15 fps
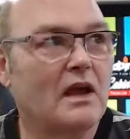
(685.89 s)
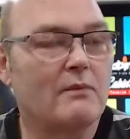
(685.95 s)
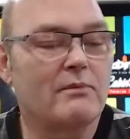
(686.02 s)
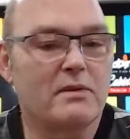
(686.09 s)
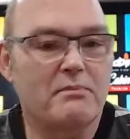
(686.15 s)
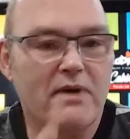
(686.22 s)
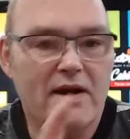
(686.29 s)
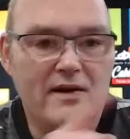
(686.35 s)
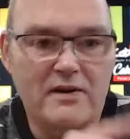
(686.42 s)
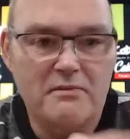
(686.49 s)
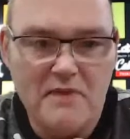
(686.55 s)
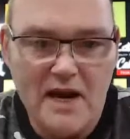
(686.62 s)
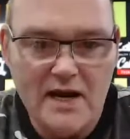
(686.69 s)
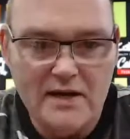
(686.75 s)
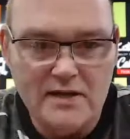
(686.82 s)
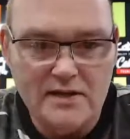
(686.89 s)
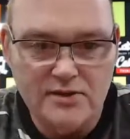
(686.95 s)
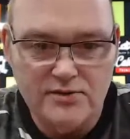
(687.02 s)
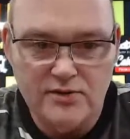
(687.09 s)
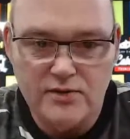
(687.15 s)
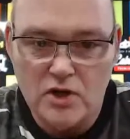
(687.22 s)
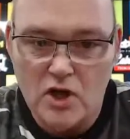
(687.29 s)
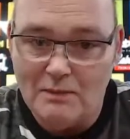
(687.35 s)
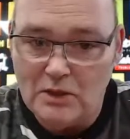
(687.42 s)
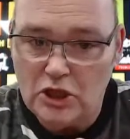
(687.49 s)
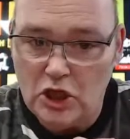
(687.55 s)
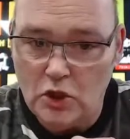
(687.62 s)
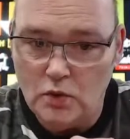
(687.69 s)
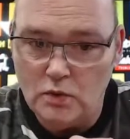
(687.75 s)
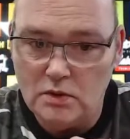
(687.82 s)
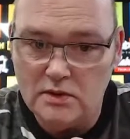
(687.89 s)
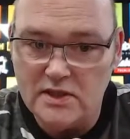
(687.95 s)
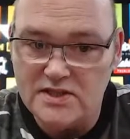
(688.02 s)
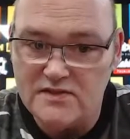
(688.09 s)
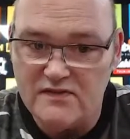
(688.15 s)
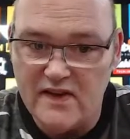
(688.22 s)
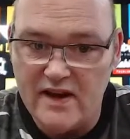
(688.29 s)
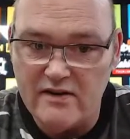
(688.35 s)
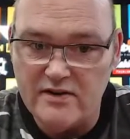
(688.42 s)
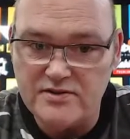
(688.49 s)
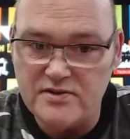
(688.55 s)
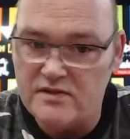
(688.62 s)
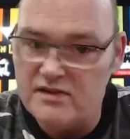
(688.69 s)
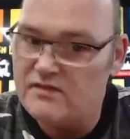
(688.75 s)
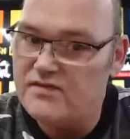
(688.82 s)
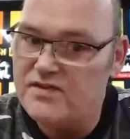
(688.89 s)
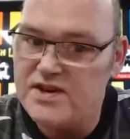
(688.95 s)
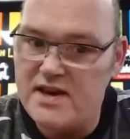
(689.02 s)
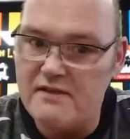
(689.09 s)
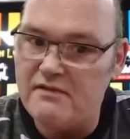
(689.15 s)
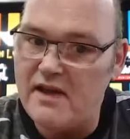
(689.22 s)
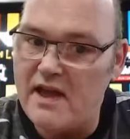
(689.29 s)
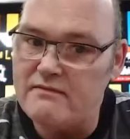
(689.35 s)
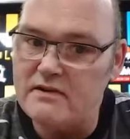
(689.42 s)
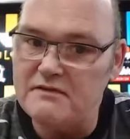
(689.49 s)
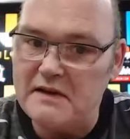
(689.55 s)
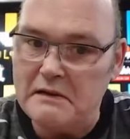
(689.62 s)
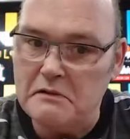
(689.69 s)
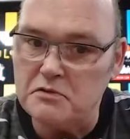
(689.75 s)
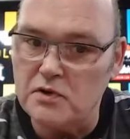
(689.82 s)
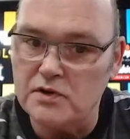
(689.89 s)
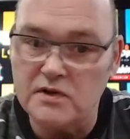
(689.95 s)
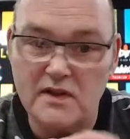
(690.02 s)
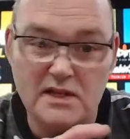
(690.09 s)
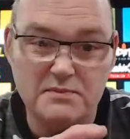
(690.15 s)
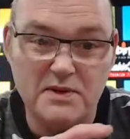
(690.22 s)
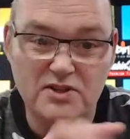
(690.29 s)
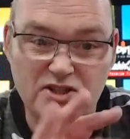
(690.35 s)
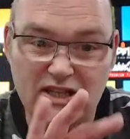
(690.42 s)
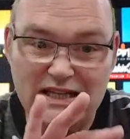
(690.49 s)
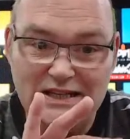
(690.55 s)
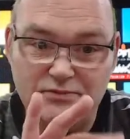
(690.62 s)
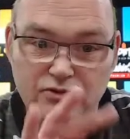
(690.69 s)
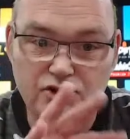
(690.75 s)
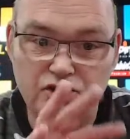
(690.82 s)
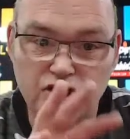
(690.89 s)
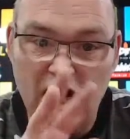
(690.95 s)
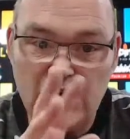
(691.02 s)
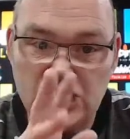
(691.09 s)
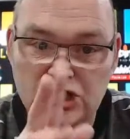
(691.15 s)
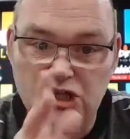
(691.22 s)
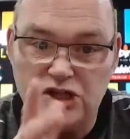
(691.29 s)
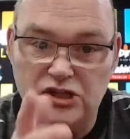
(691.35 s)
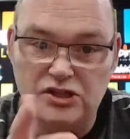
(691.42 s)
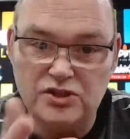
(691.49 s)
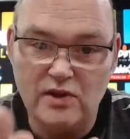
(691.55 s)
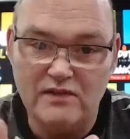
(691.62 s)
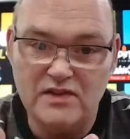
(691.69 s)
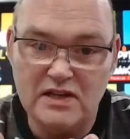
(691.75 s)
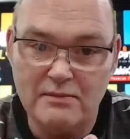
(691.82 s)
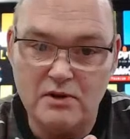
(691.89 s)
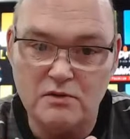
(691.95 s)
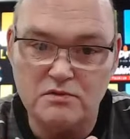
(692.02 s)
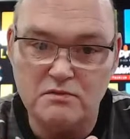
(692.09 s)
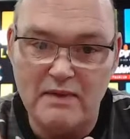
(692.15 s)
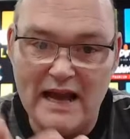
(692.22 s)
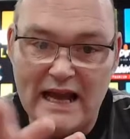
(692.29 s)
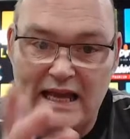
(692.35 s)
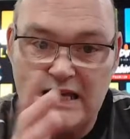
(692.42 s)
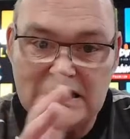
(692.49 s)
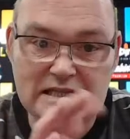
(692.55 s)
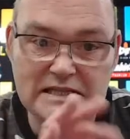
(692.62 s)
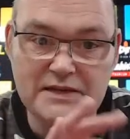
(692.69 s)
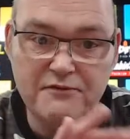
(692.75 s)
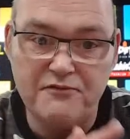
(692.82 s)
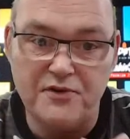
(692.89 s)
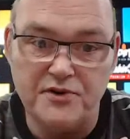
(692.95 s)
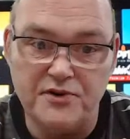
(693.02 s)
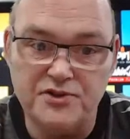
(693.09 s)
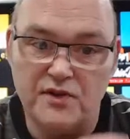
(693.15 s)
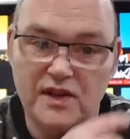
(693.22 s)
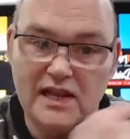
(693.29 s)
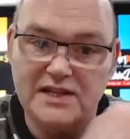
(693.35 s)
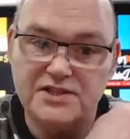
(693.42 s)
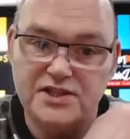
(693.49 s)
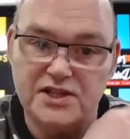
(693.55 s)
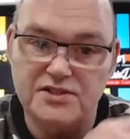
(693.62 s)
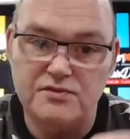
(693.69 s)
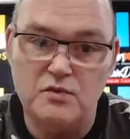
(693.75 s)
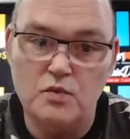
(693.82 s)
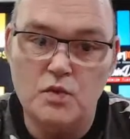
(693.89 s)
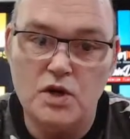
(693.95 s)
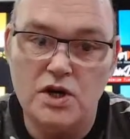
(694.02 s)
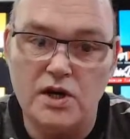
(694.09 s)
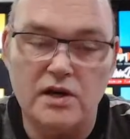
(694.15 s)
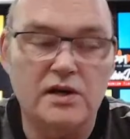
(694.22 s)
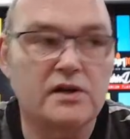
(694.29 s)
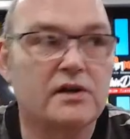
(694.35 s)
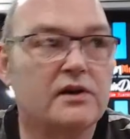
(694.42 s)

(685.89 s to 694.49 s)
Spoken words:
I mean, bearing in mind that the common cold is a virus and they've never ever found one, and that's because it keeps changing. So every time it comes back, it's different. So the last year's don't work.